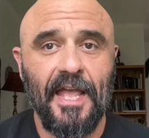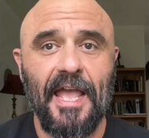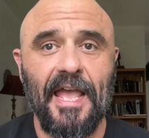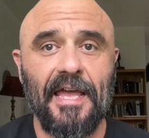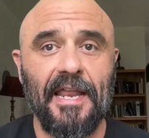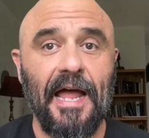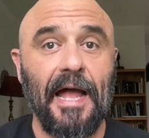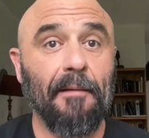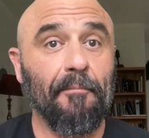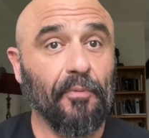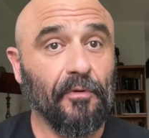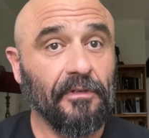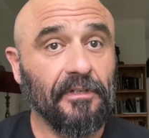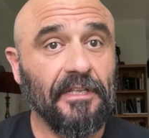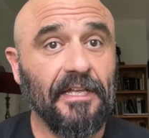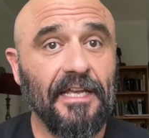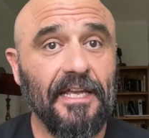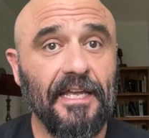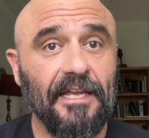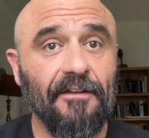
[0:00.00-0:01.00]
And I
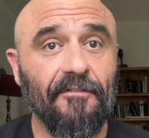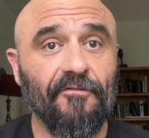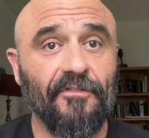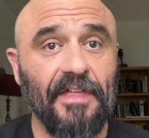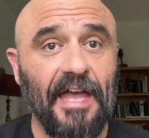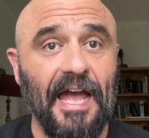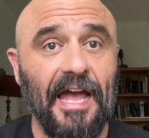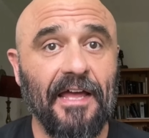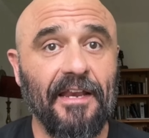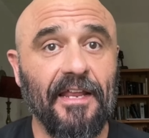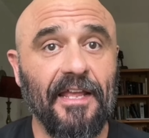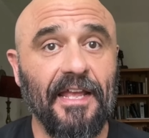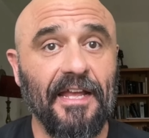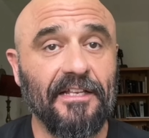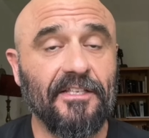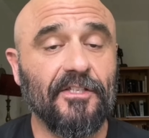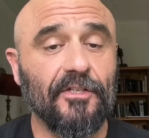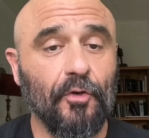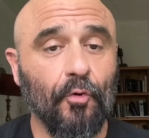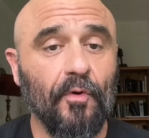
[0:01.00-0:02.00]
believe that
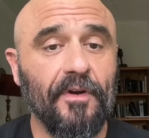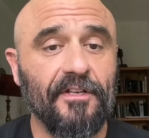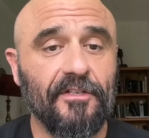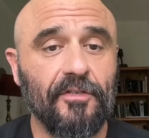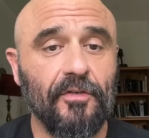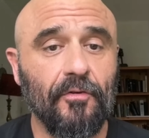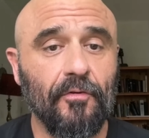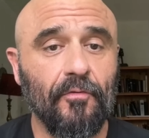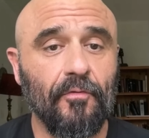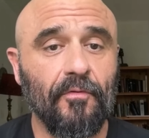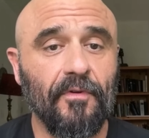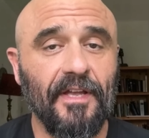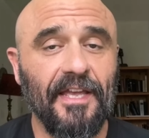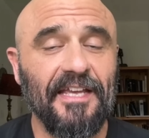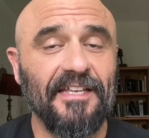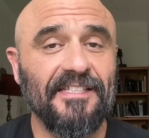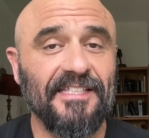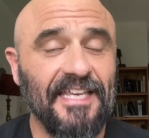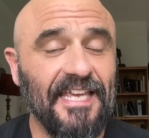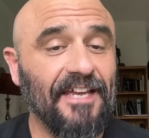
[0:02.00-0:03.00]
it's going to,
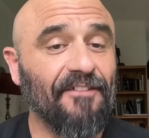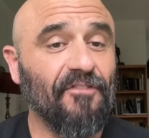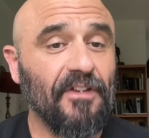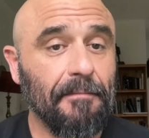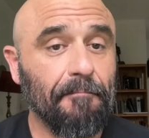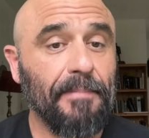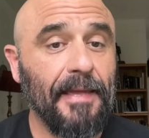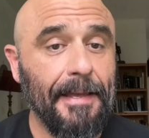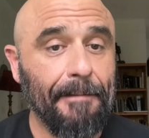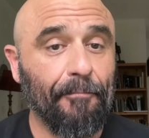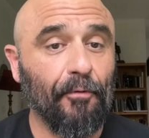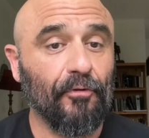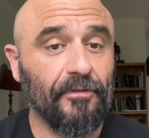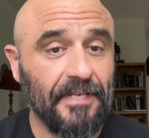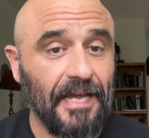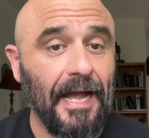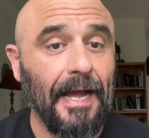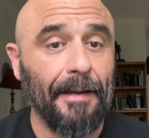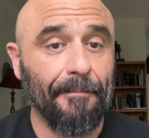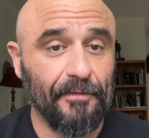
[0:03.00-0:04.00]
he's giving people
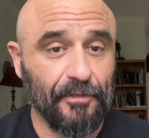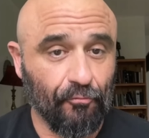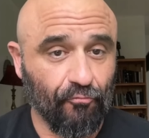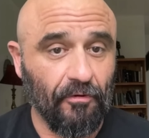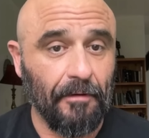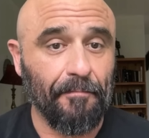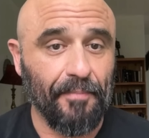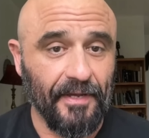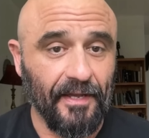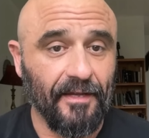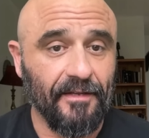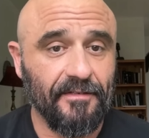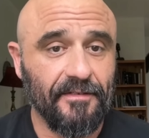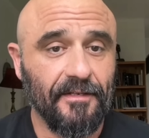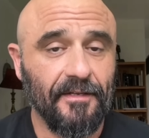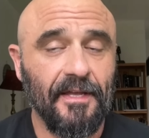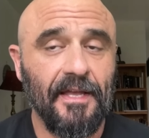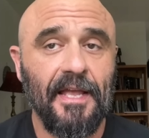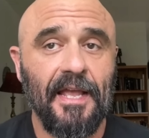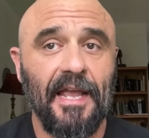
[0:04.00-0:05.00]
time to
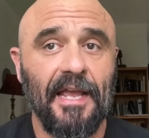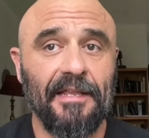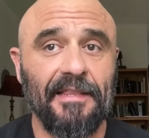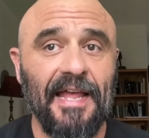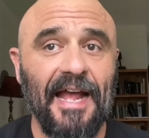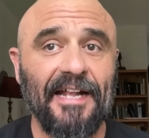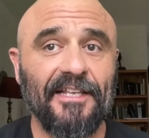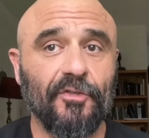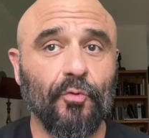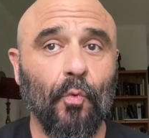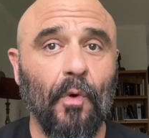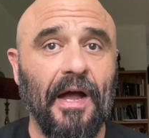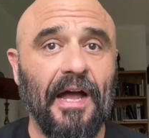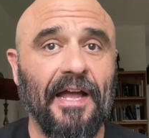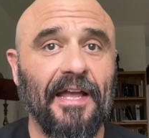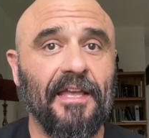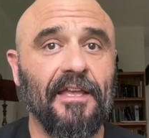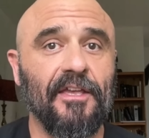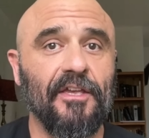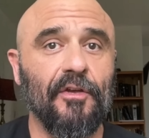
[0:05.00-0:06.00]
repent. And that's
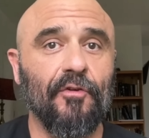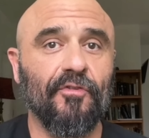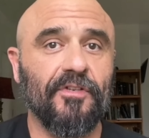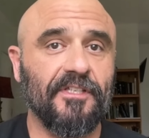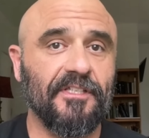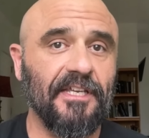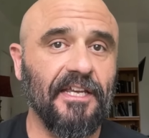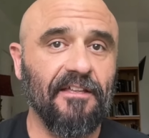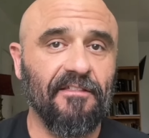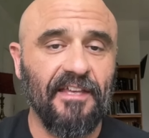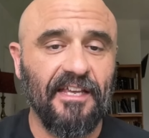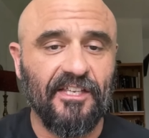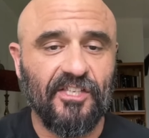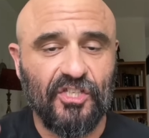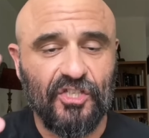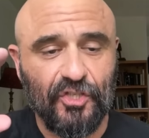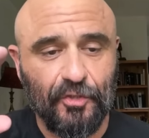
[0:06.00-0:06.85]
why you see these